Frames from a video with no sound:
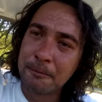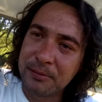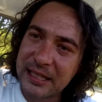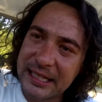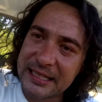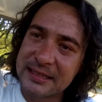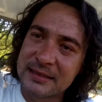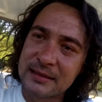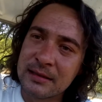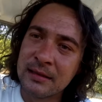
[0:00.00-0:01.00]

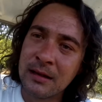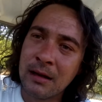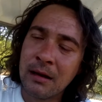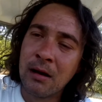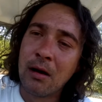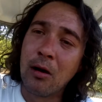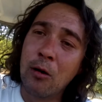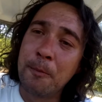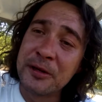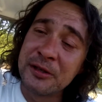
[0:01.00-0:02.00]
please,
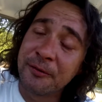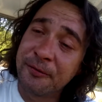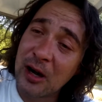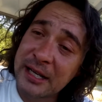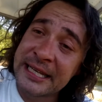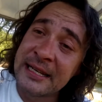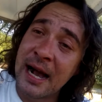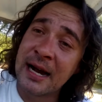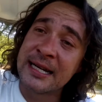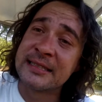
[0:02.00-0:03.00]
open your fucking
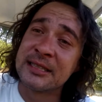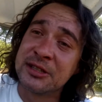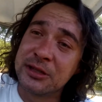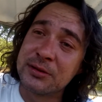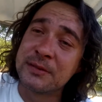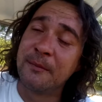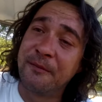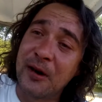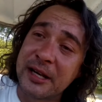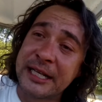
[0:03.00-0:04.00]
eyes and do some
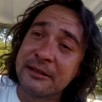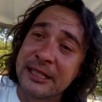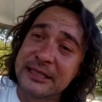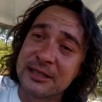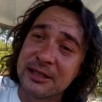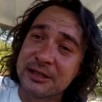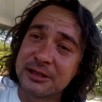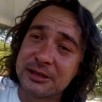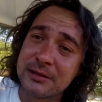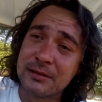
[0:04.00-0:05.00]
fucking research.